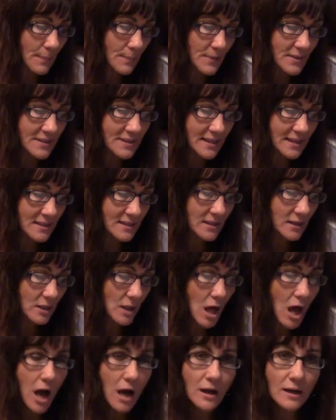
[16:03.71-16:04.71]
up at 6
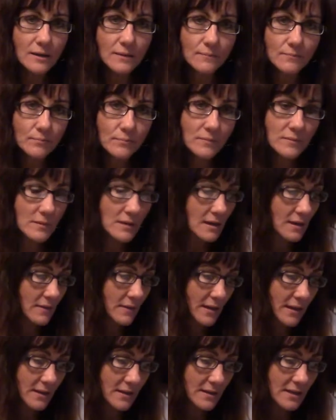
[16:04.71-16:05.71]
o'clock, and
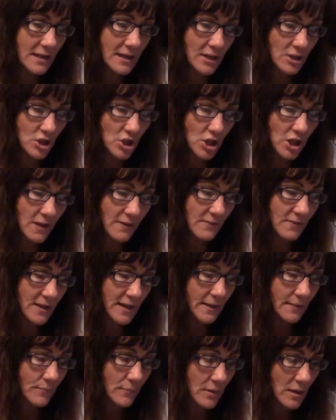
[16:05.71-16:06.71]
he achieved
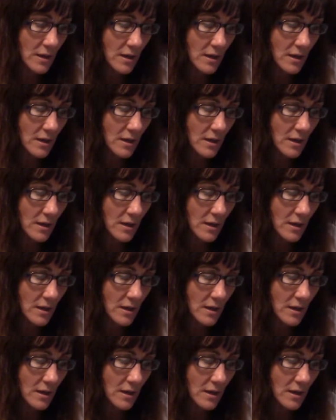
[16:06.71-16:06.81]
it.